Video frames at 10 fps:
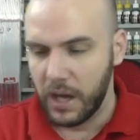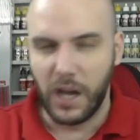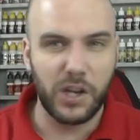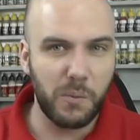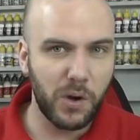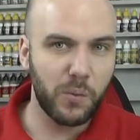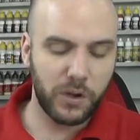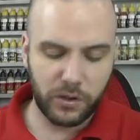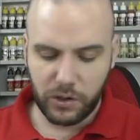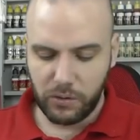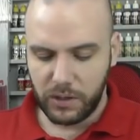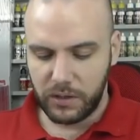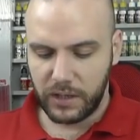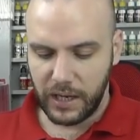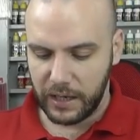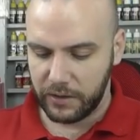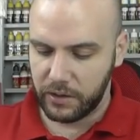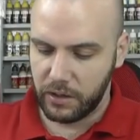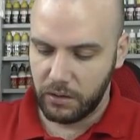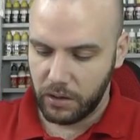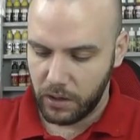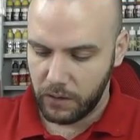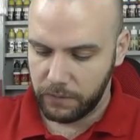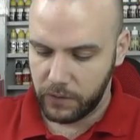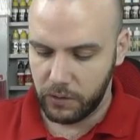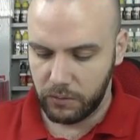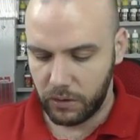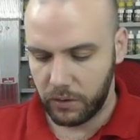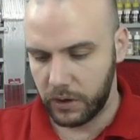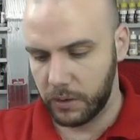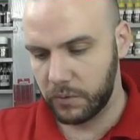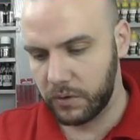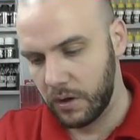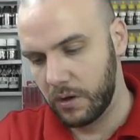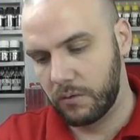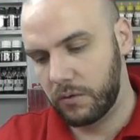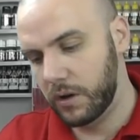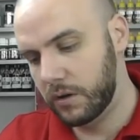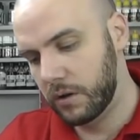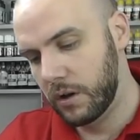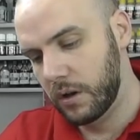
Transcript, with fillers: And you might want to do this task a few times, right?